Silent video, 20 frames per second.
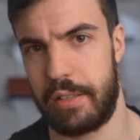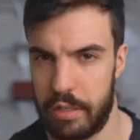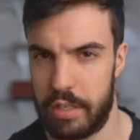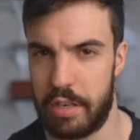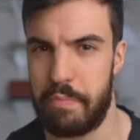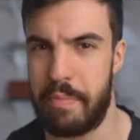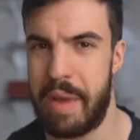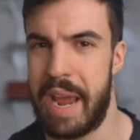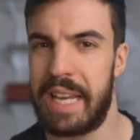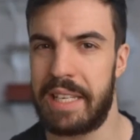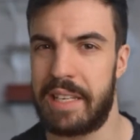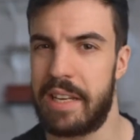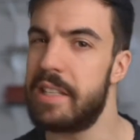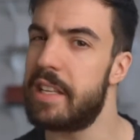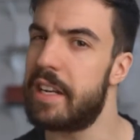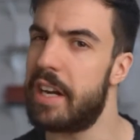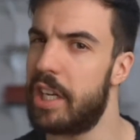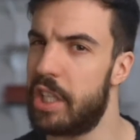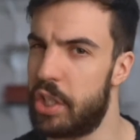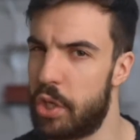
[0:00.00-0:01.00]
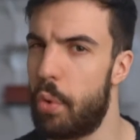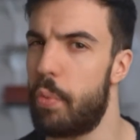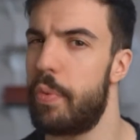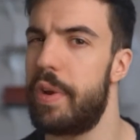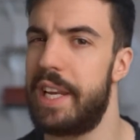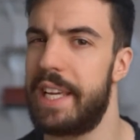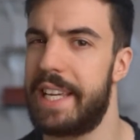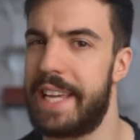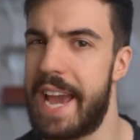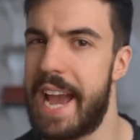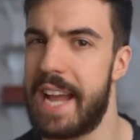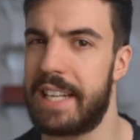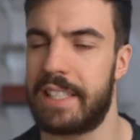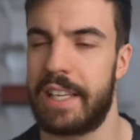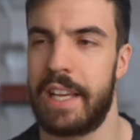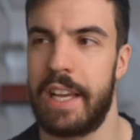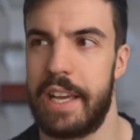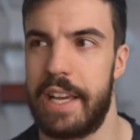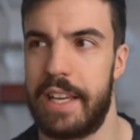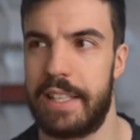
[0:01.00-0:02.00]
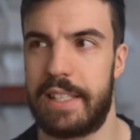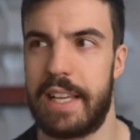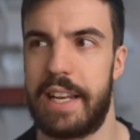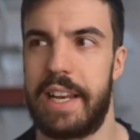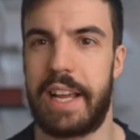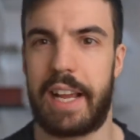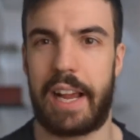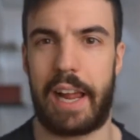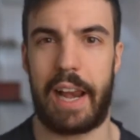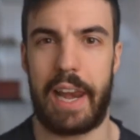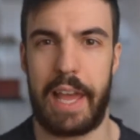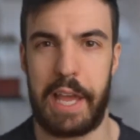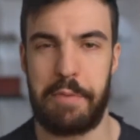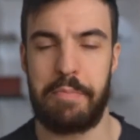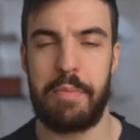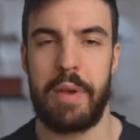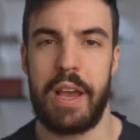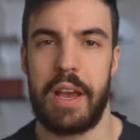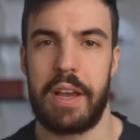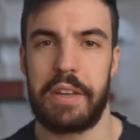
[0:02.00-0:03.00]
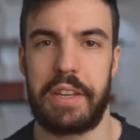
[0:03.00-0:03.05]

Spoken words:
The main thing that I don't really get is that they claim